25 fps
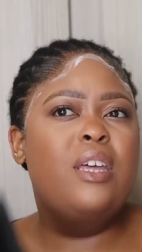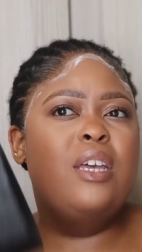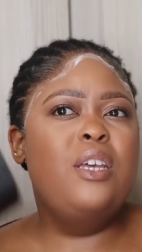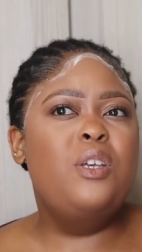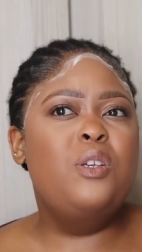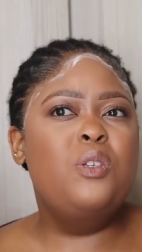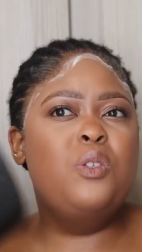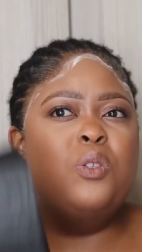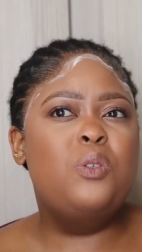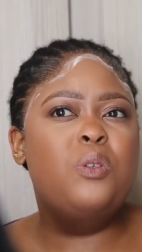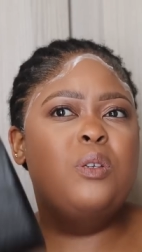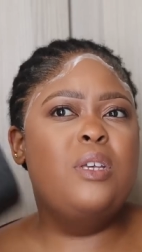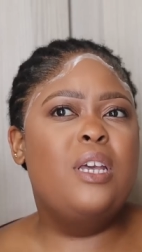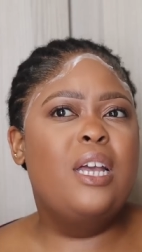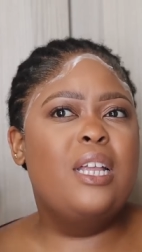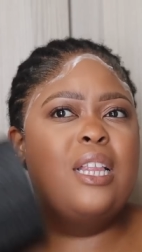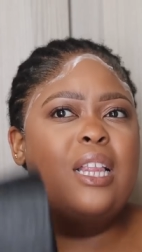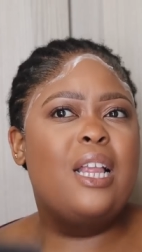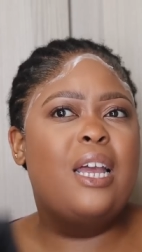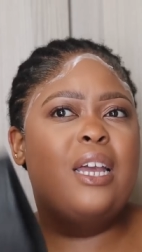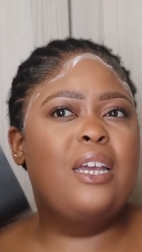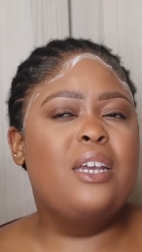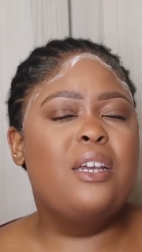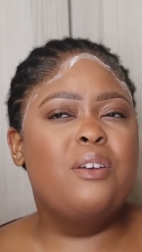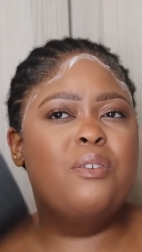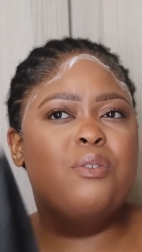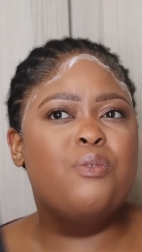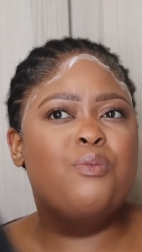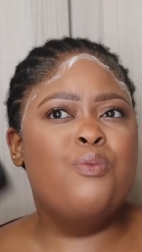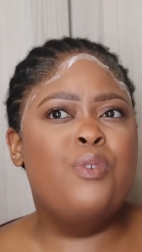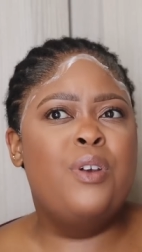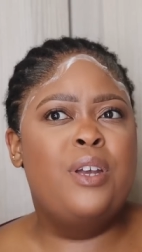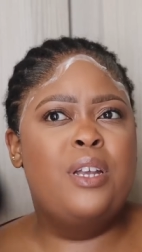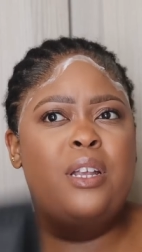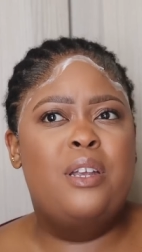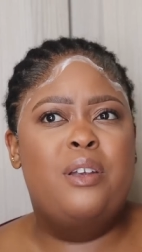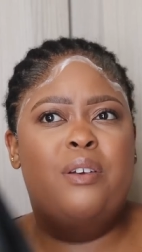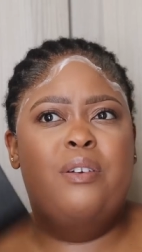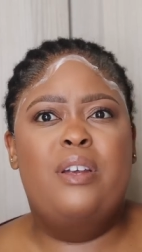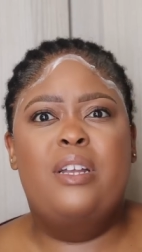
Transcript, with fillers: they used to get like really,